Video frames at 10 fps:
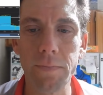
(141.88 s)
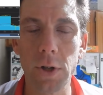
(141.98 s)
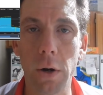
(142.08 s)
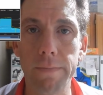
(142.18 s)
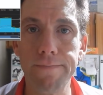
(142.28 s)

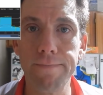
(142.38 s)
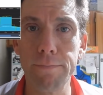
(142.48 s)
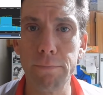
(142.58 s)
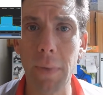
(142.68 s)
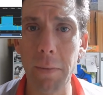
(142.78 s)
So,
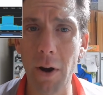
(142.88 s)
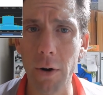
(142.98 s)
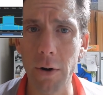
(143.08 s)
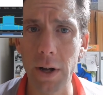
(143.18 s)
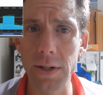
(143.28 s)
maybe
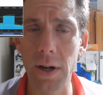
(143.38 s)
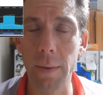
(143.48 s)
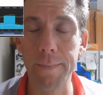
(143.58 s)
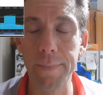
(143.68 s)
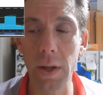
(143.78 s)
harder next time.